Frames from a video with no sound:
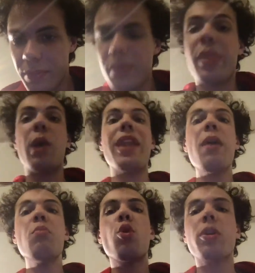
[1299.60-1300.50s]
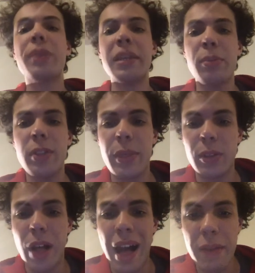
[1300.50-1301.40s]
There are now more people in the
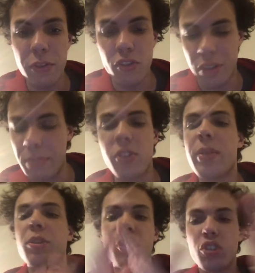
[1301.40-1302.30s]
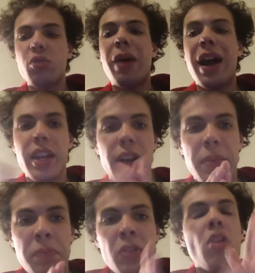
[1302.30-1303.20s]
live stream, so I'm going to do my
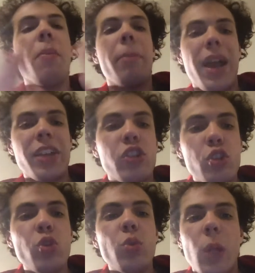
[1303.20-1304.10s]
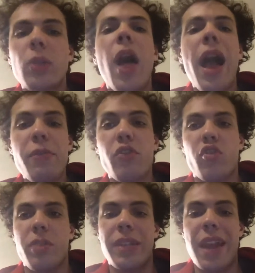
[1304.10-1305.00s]
my 2 live
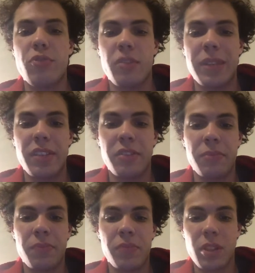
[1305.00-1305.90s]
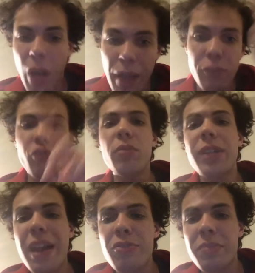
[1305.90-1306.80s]
stream announcements. Live stream
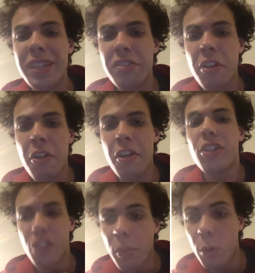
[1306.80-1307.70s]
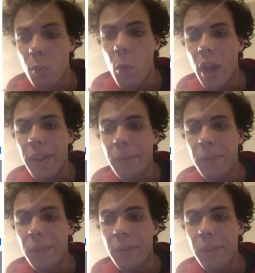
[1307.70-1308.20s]
announcement number 1.